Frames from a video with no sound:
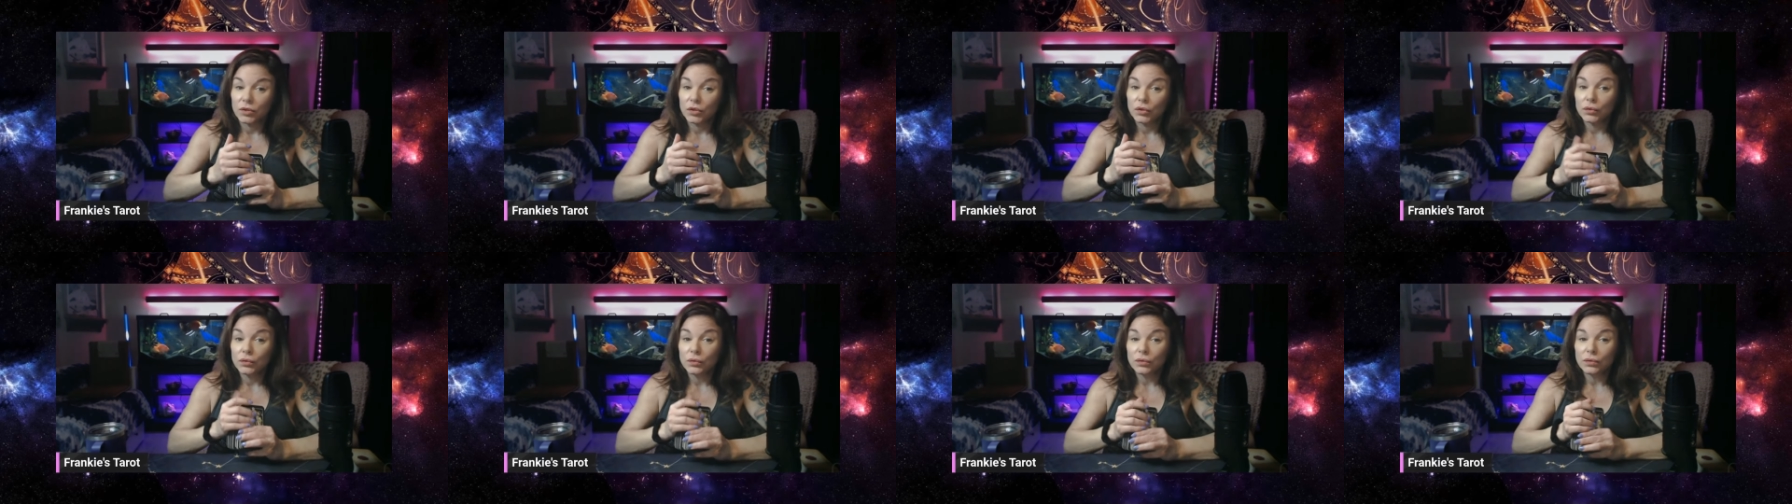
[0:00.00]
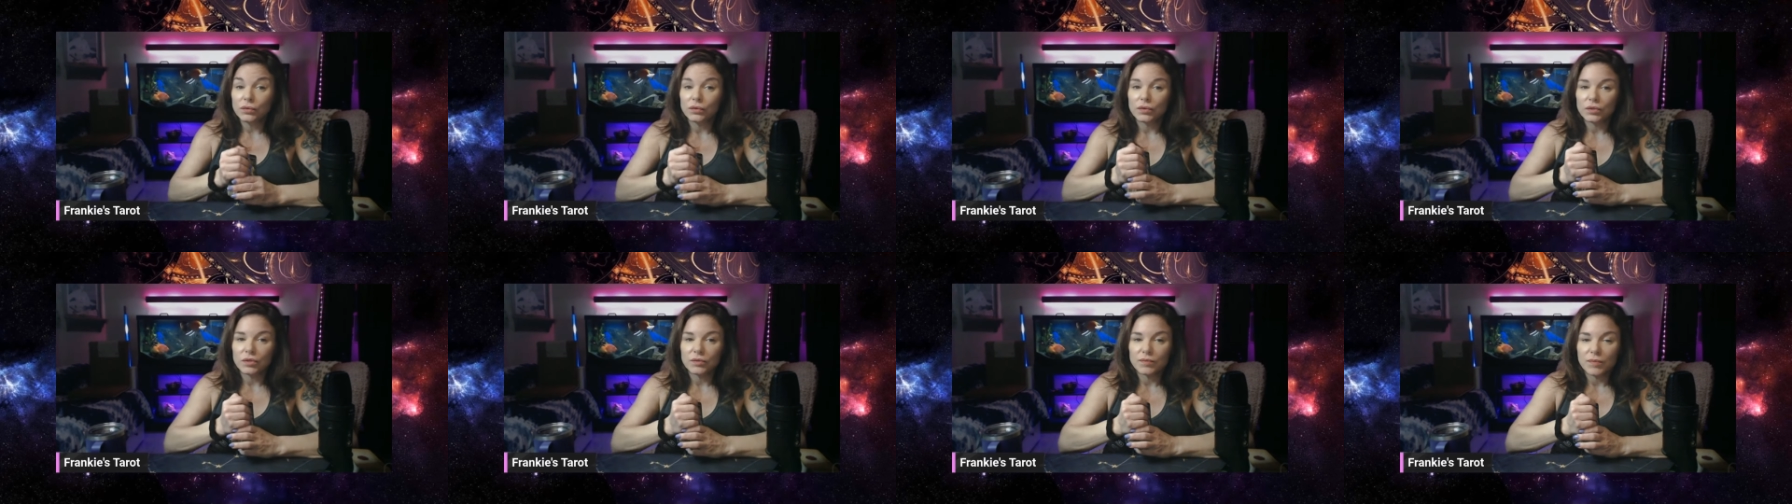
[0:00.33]

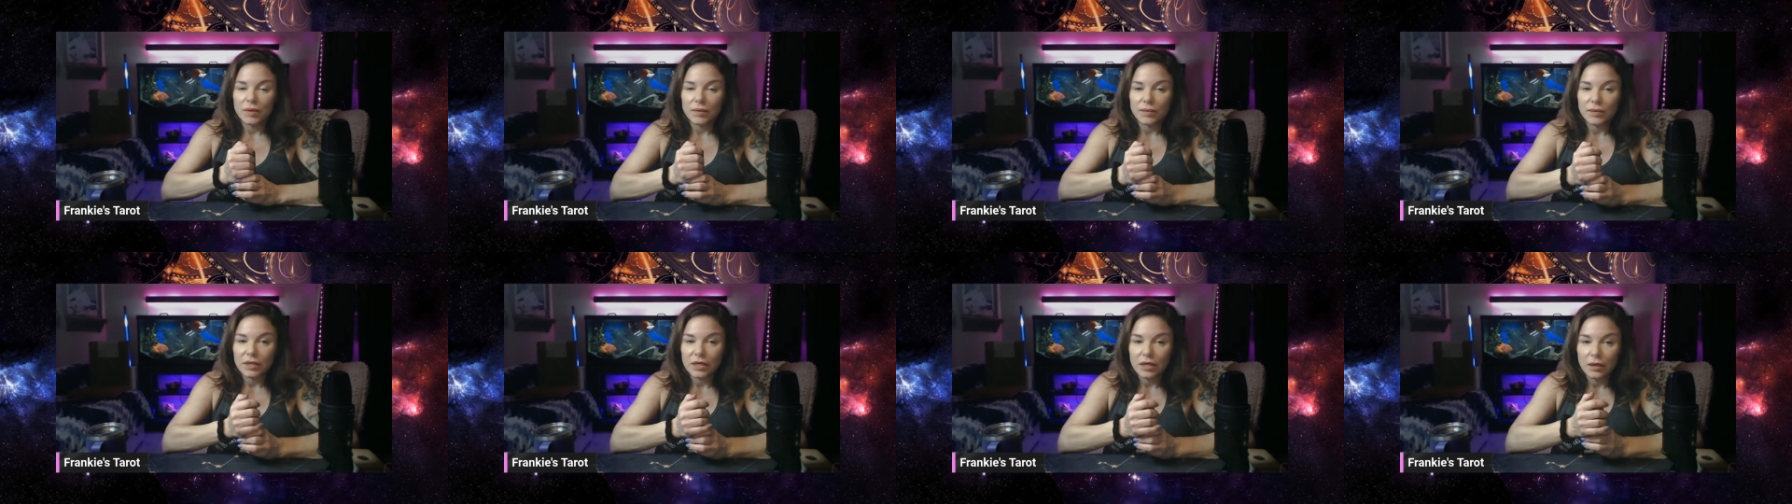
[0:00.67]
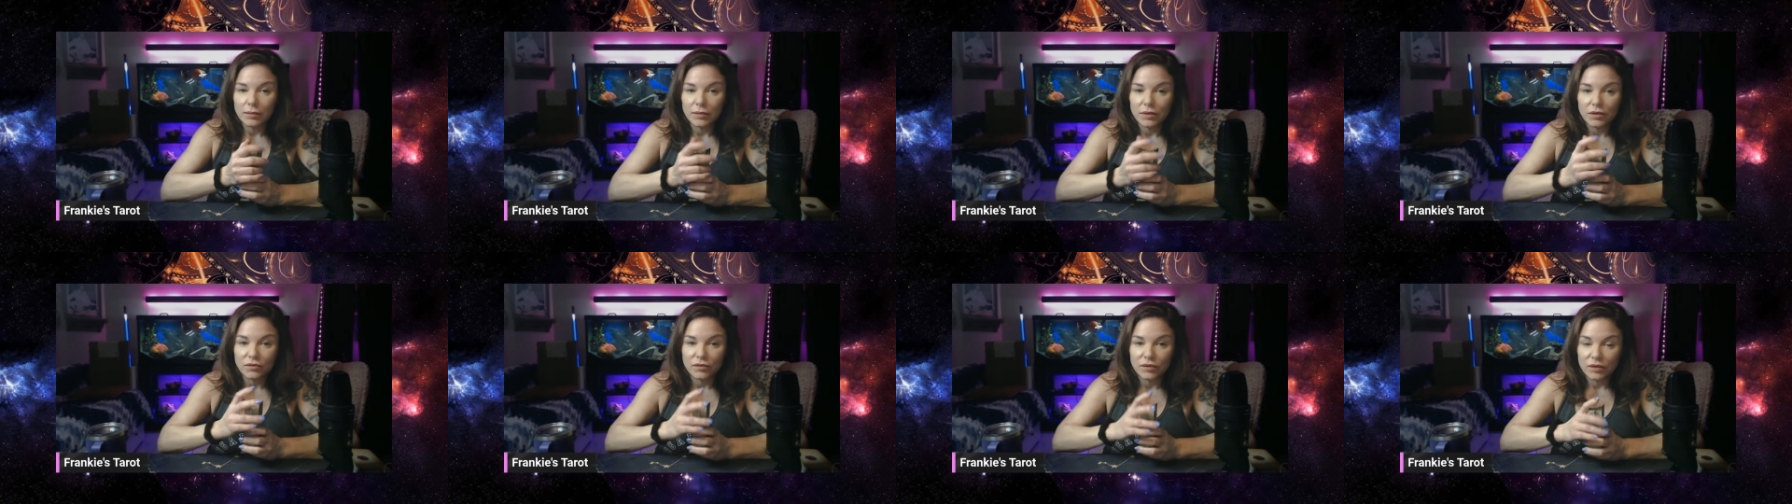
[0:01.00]
news maybe
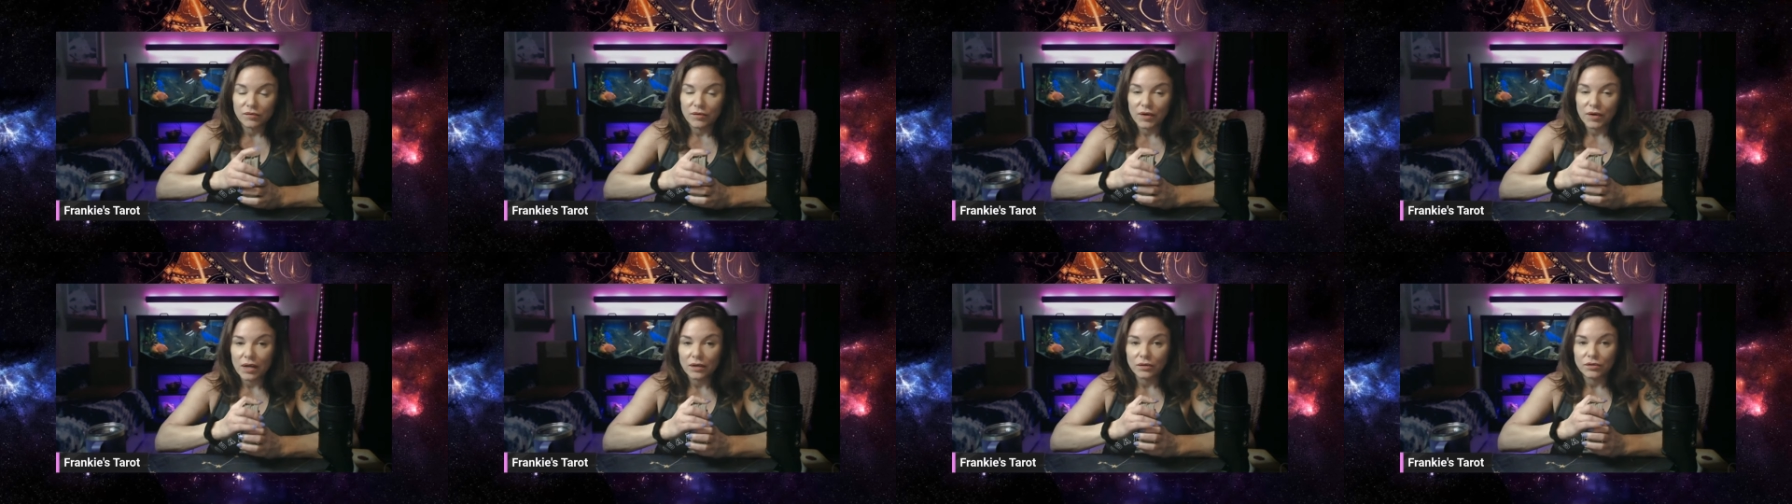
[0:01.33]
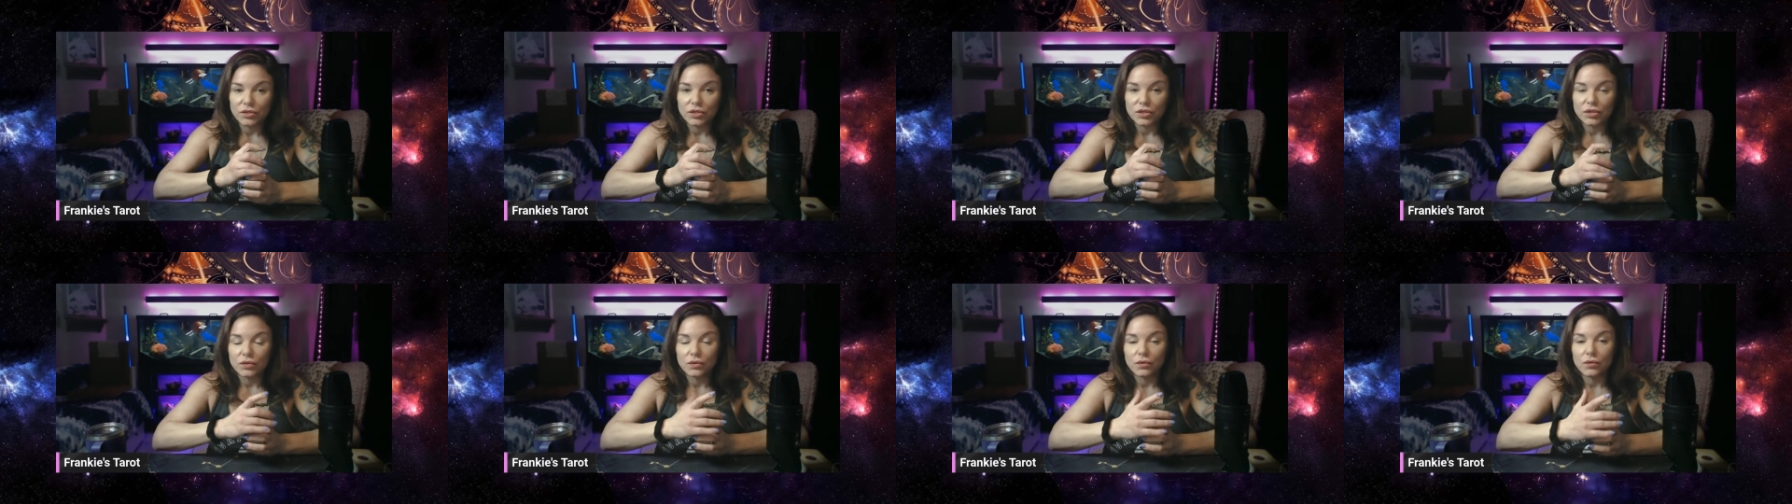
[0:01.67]
coming
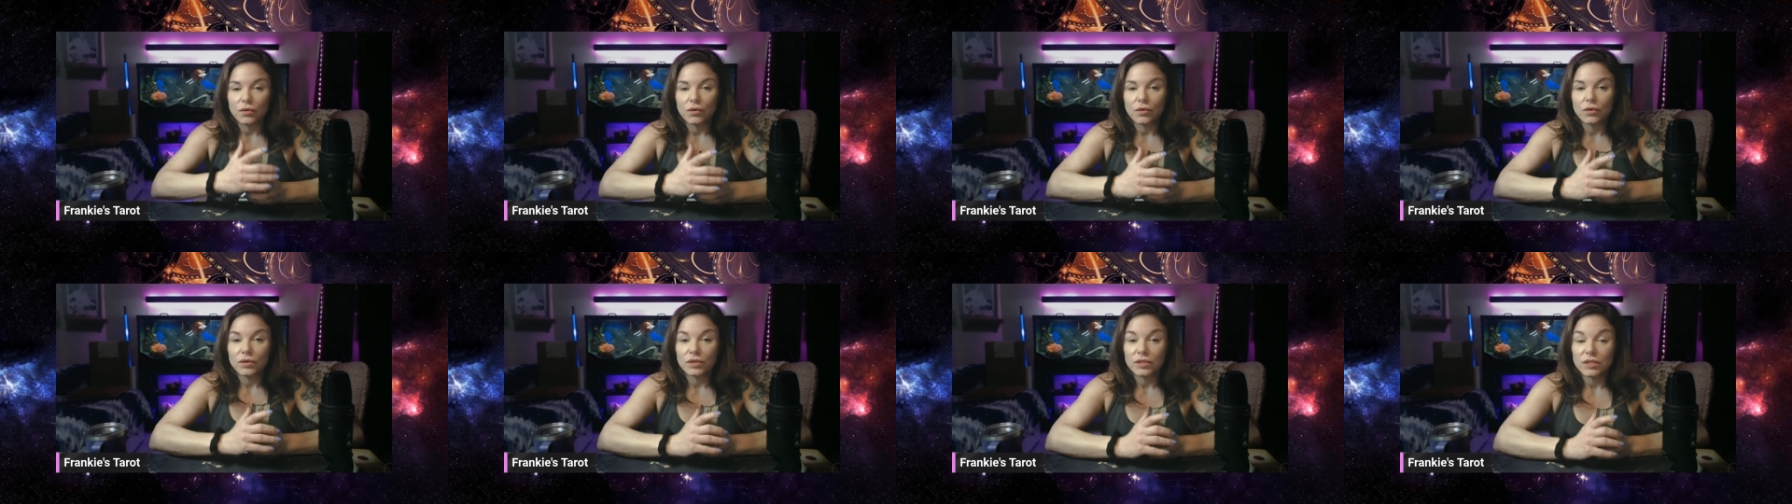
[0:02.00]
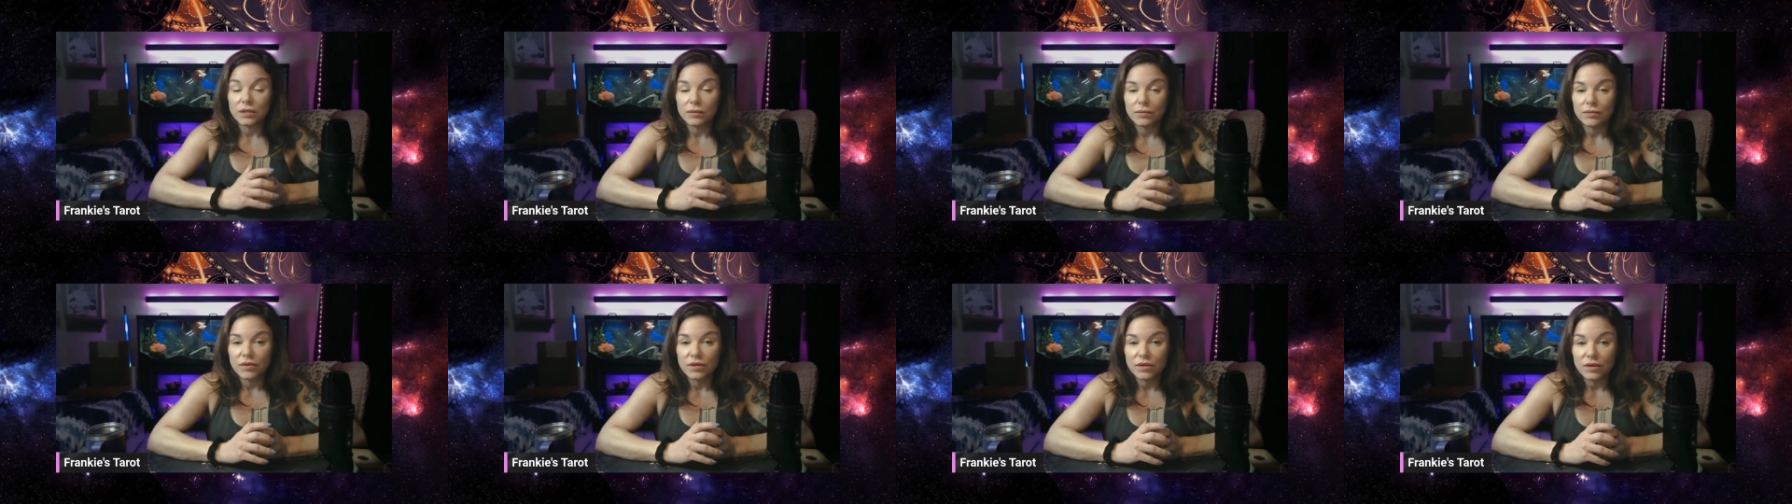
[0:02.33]
around you or
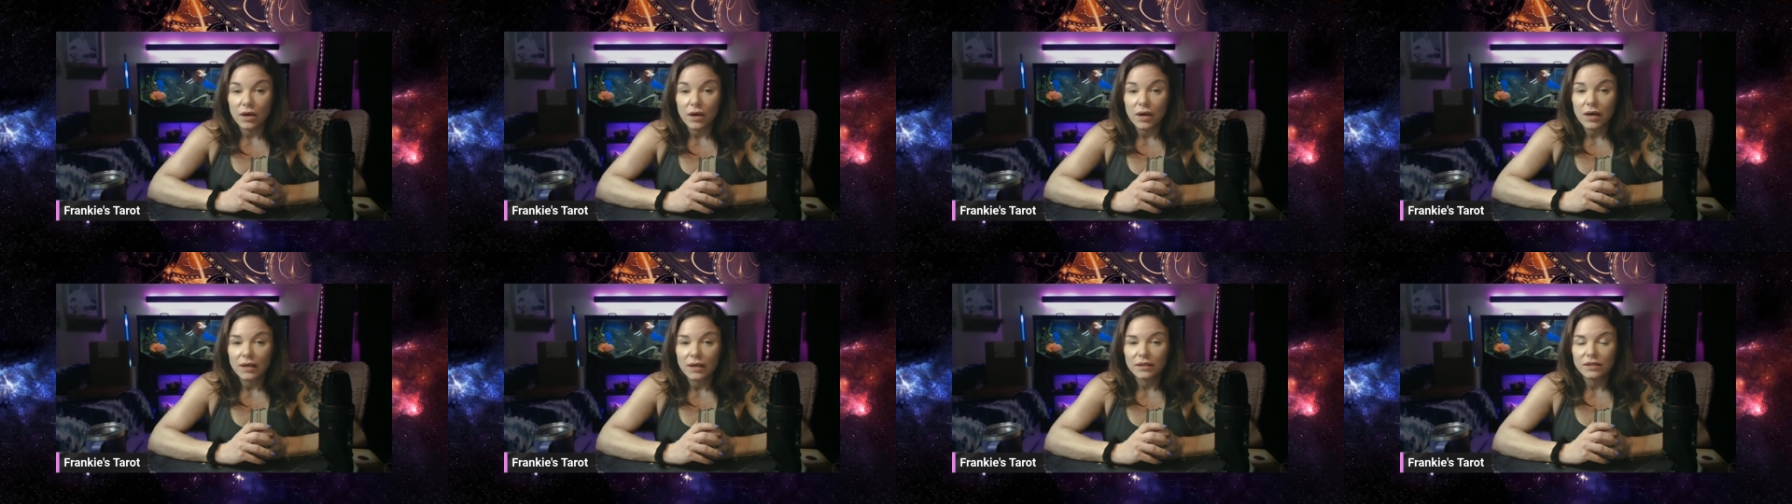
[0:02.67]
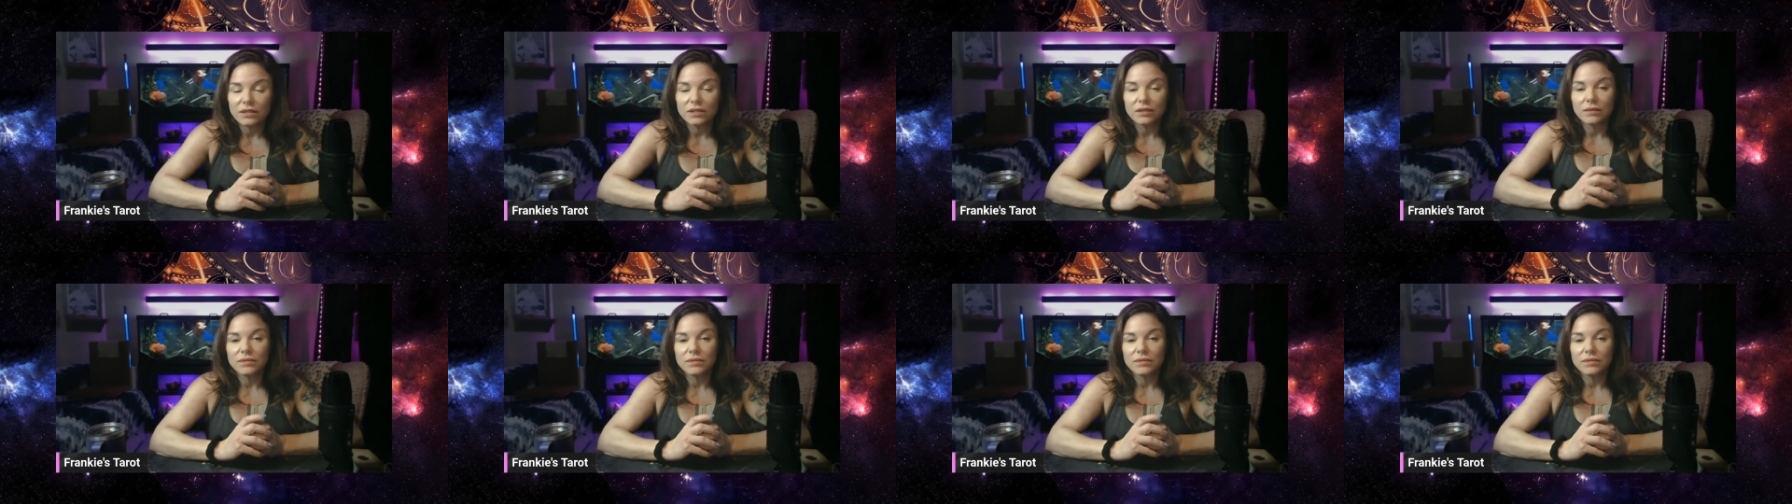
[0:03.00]
some thoughts.